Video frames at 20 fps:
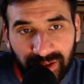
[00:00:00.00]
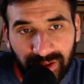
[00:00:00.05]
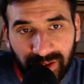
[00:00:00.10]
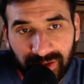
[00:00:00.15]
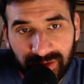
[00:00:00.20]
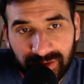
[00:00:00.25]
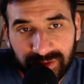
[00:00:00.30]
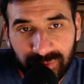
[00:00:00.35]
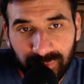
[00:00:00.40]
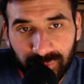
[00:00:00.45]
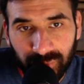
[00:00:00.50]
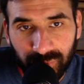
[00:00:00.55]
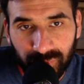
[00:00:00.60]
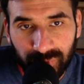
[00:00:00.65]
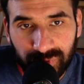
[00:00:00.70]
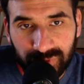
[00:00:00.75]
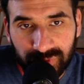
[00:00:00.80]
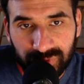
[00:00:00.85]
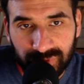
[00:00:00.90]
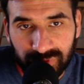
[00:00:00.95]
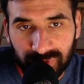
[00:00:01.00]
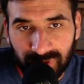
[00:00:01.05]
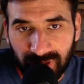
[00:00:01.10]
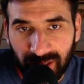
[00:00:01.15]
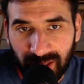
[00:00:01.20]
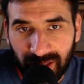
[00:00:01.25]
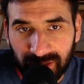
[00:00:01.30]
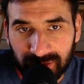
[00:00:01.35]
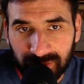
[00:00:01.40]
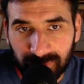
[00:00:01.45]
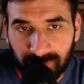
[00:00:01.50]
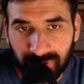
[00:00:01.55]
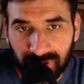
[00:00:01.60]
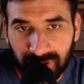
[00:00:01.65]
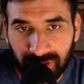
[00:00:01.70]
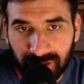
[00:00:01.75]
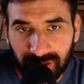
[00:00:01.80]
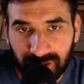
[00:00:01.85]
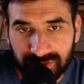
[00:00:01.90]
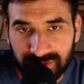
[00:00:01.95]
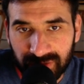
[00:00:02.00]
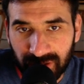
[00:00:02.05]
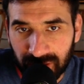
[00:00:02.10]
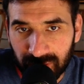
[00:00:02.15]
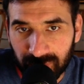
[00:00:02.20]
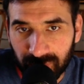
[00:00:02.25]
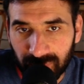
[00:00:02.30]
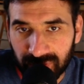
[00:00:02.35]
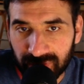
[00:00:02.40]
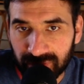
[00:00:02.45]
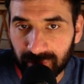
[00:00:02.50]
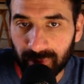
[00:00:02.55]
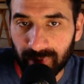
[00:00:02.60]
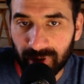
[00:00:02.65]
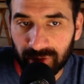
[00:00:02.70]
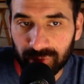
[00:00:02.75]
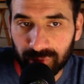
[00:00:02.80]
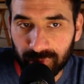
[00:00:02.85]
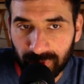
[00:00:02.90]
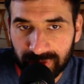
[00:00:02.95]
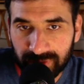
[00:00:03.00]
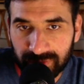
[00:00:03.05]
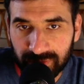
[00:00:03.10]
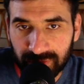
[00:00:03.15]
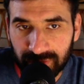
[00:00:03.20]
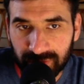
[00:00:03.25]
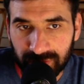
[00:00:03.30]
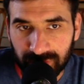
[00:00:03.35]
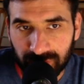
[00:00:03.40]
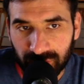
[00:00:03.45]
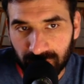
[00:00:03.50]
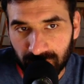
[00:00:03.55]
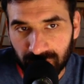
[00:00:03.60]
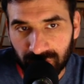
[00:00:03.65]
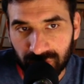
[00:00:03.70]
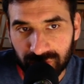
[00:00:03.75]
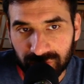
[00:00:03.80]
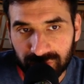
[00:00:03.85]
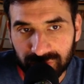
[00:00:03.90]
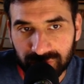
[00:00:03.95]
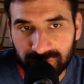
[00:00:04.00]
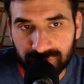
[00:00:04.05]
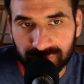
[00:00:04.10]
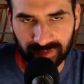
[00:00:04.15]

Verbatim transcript: and the Brooks handlebar tape is about twenty euros.